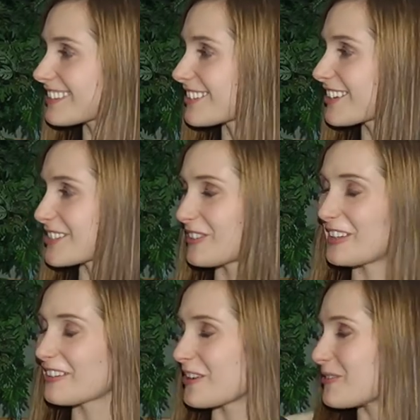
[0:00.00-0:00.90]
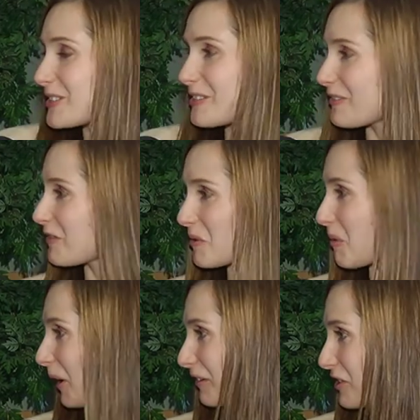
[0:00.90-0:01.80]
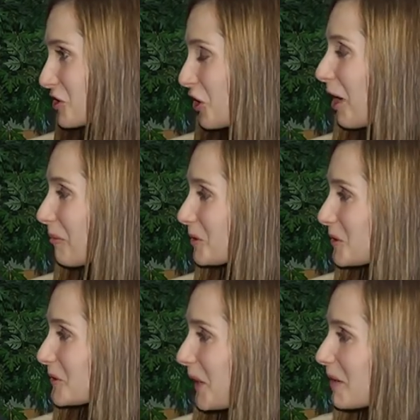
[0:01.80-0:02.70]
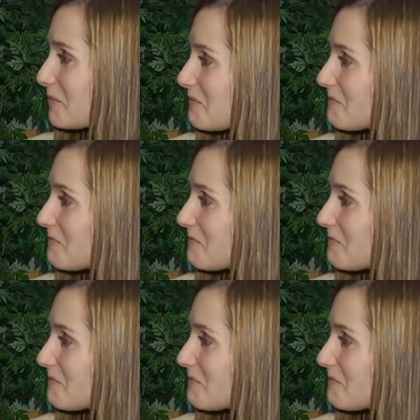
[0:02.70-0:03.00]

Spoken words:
That's awesome. I love that. What's your favorite part of the job, would you say?